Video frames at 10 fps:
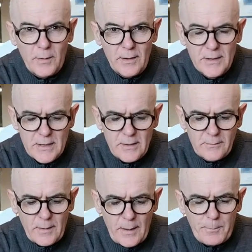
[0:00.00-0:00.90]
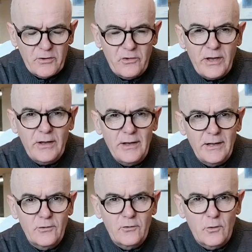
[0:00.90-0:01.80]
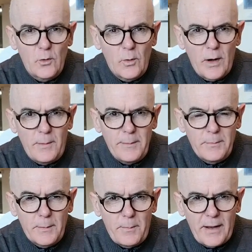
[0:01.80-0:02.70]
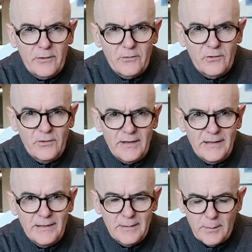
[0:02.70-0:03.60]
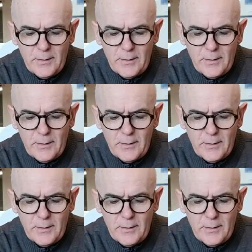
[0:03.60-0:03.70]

But particularly in school, I remember plasticine